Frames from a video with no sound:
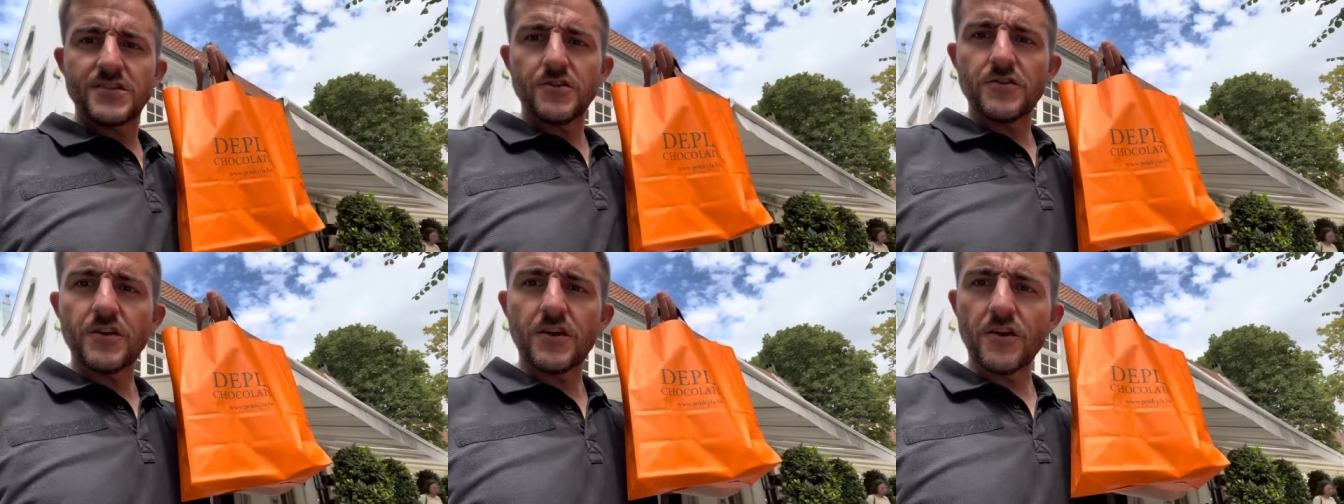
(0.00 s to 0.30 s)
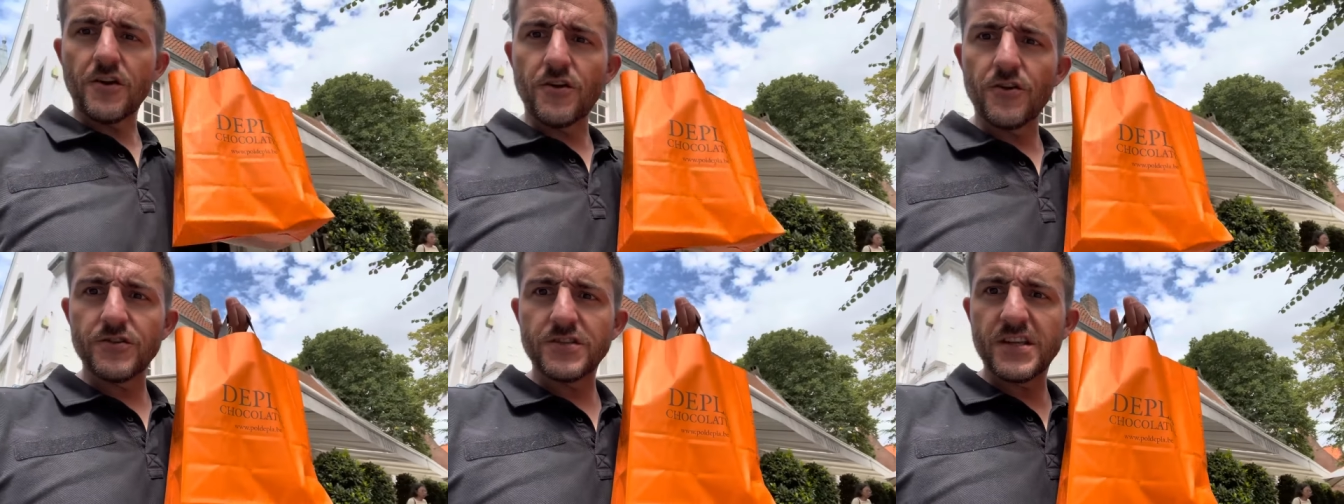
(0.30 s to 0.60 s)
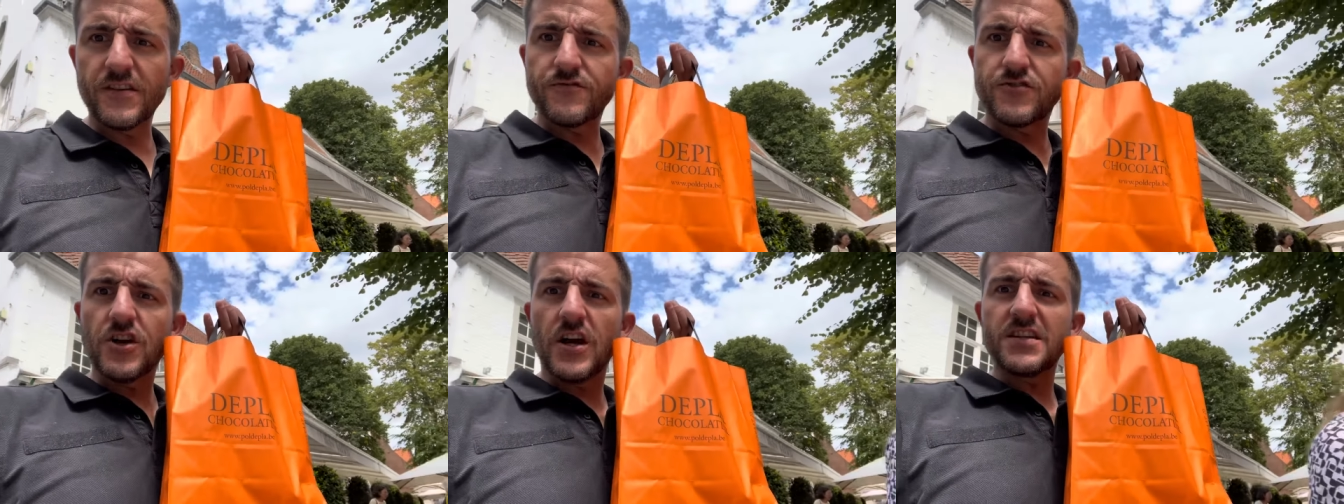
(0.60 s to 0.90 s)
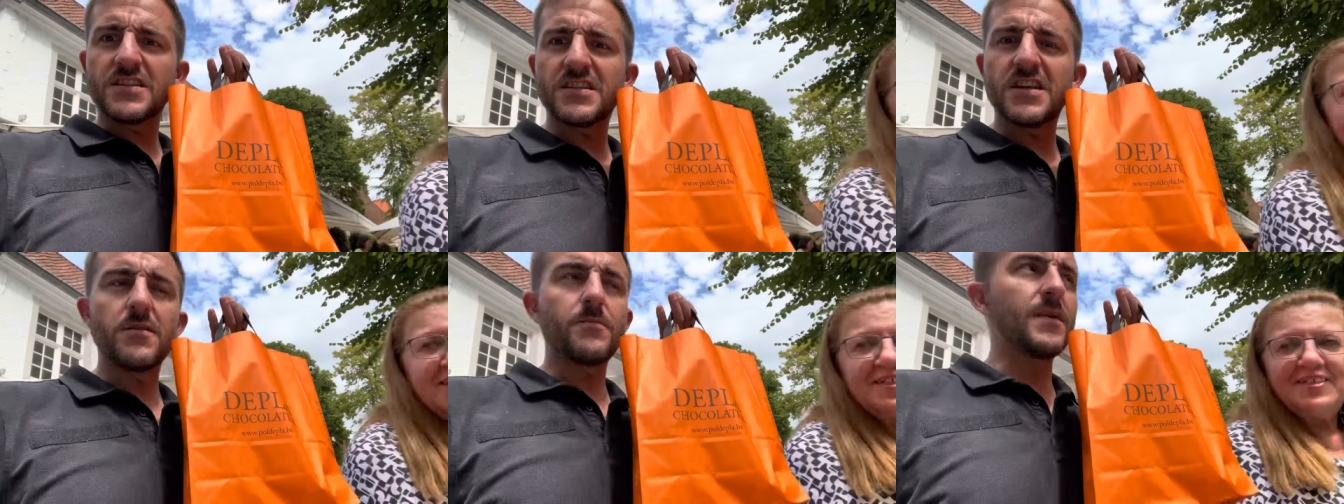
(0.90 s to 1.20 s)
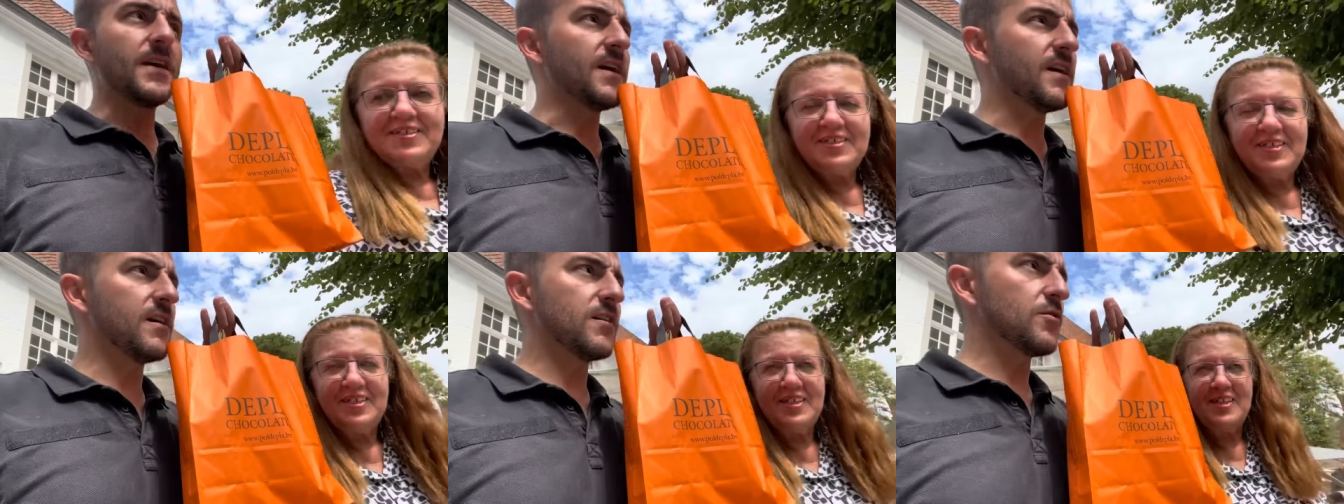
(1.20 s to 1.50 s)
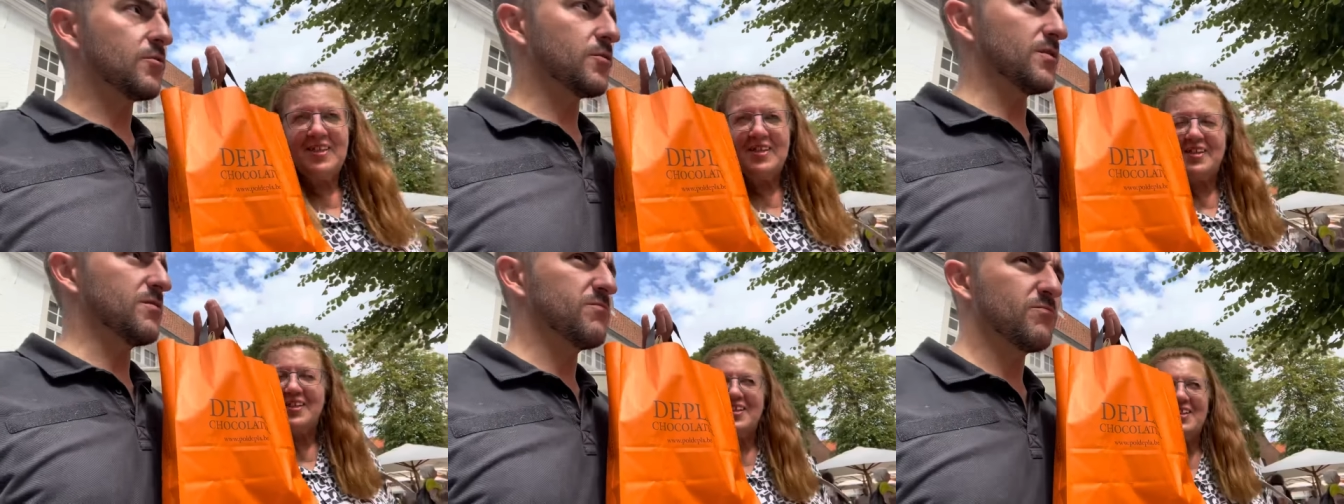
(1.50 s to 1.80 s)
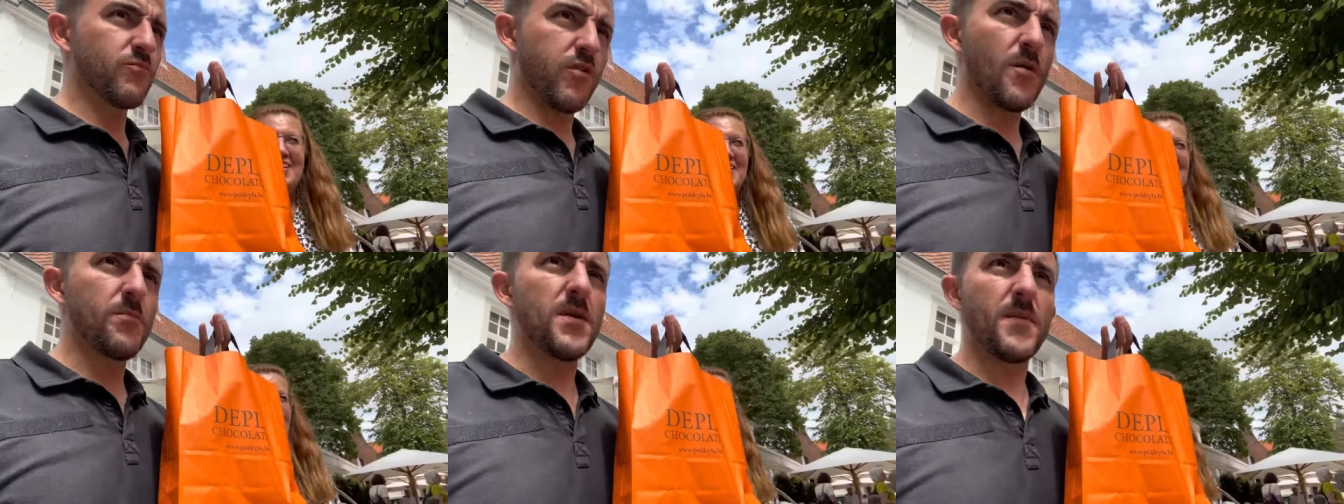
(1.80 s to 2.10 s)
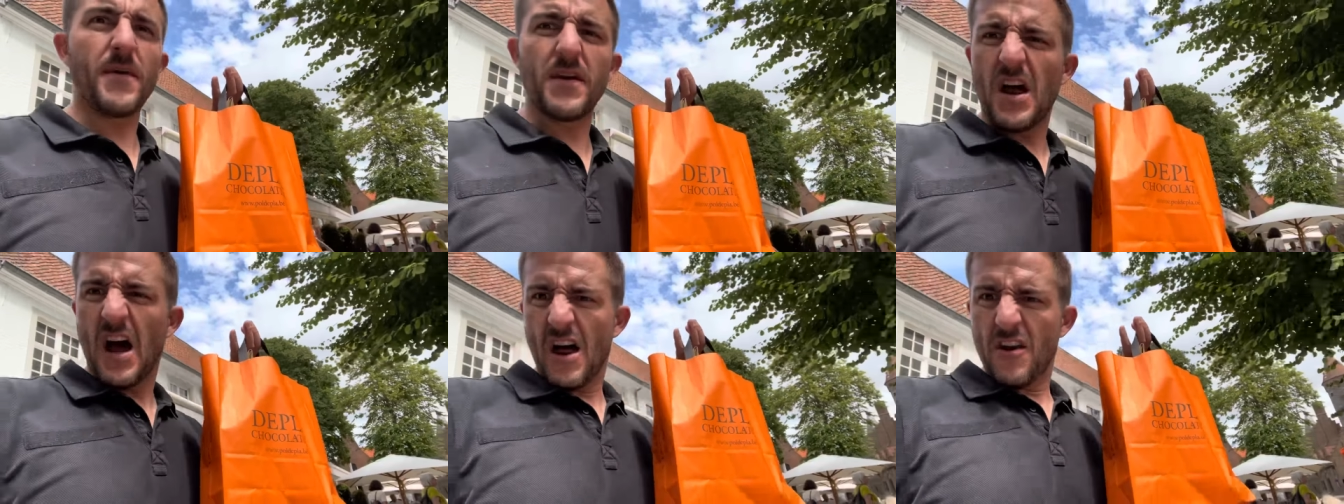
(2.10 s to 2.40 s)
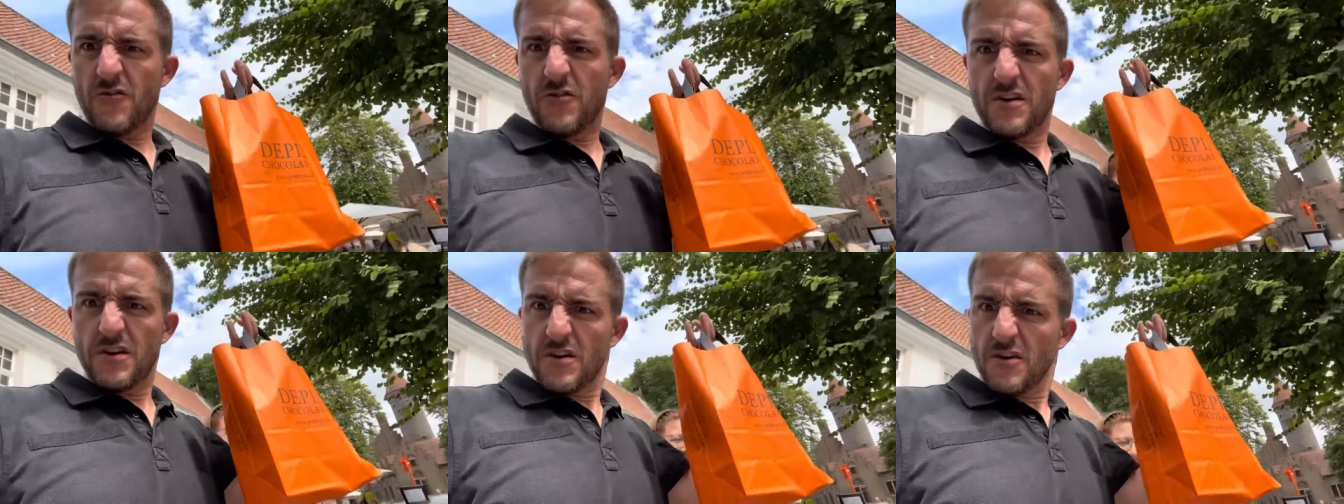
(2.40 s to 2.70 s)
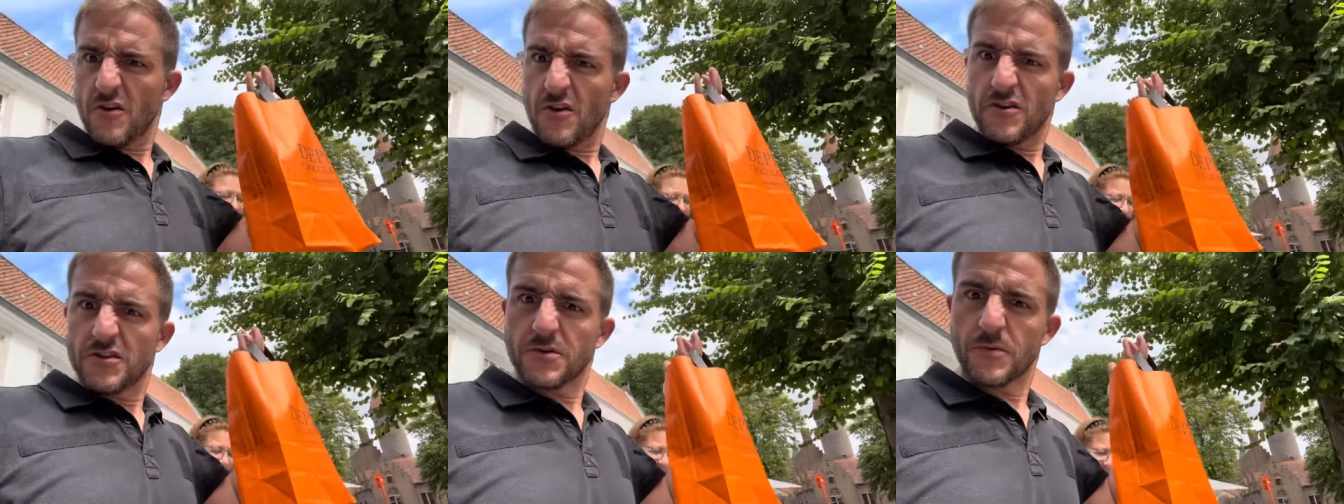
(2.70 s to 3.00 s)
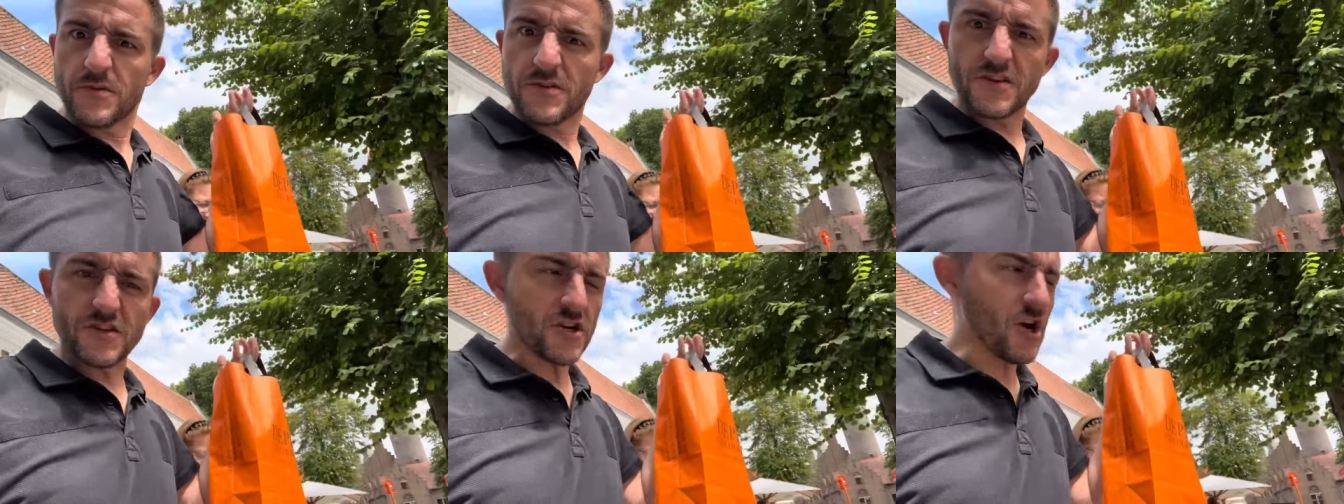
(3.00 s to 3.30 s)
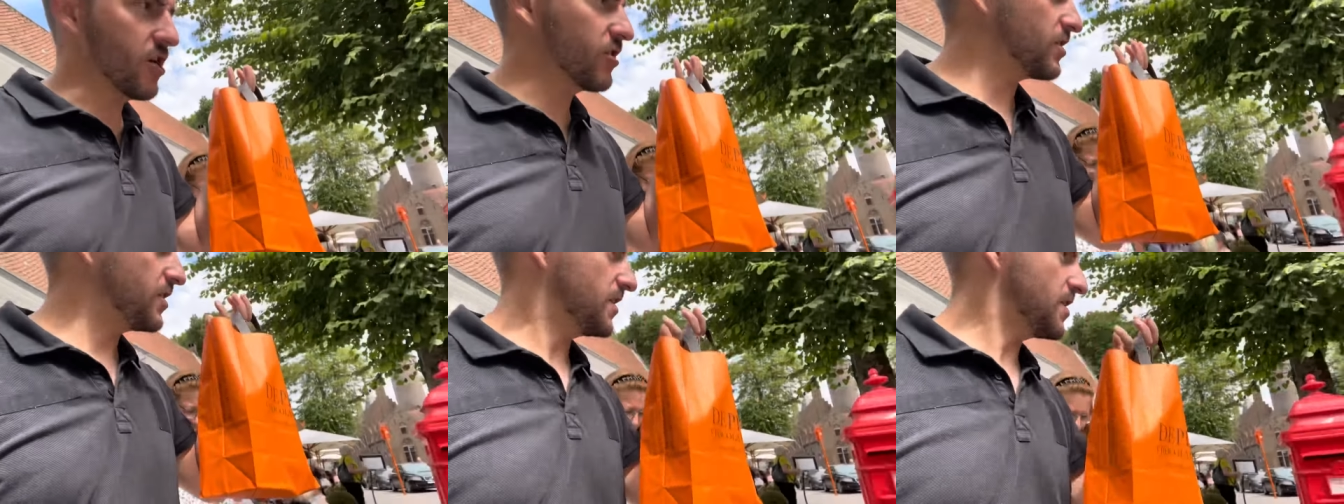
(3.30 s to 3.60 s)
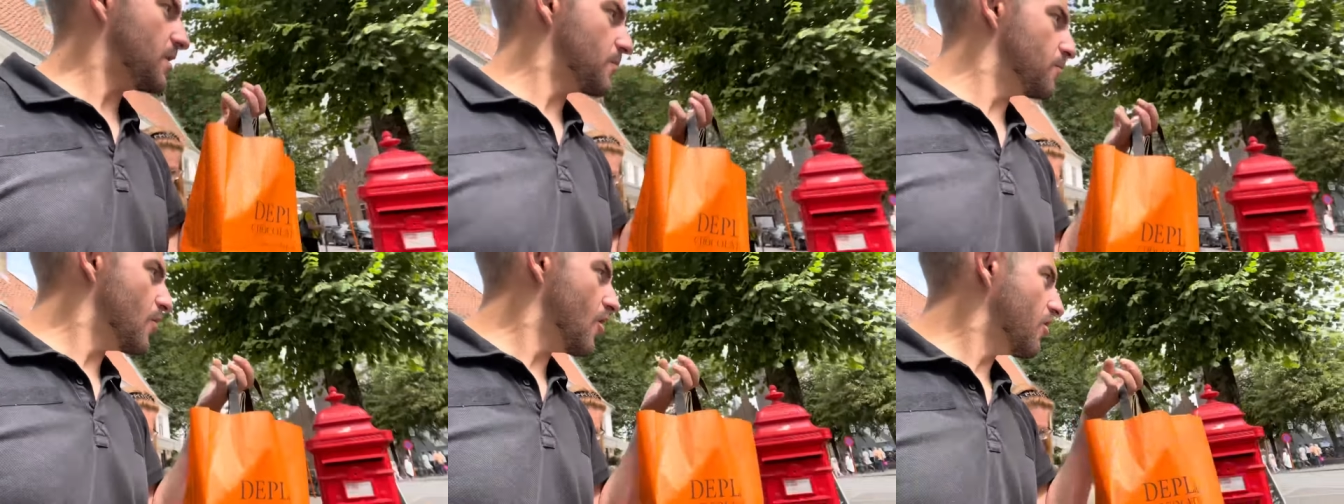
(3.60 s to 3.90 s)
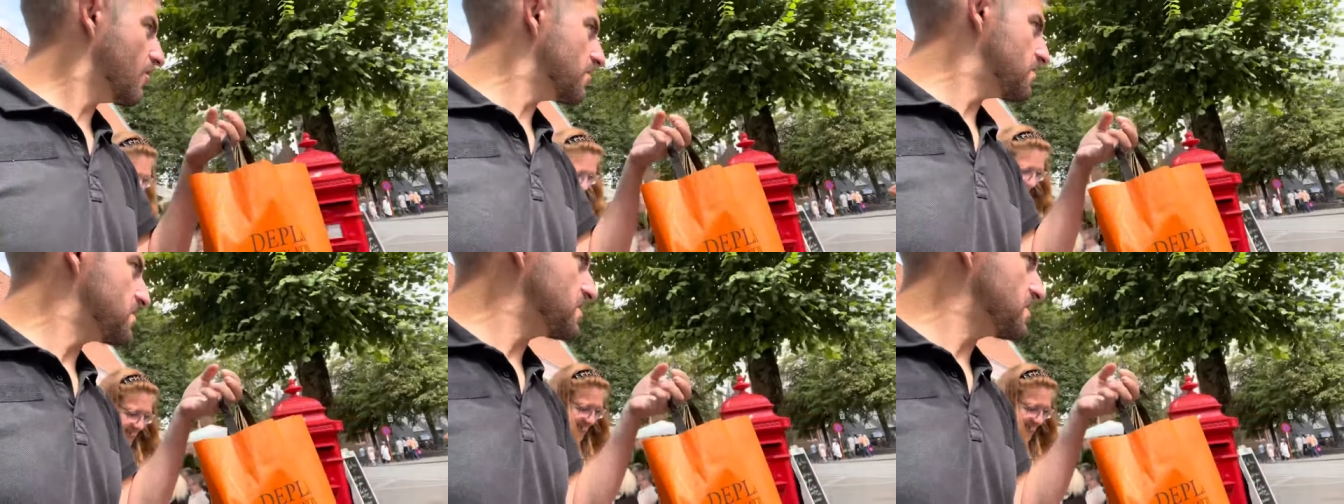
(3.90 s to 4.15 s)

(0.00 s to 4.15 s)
So the girls have trusted me here with probably about a hundred euros worth of chocolate I'm rocking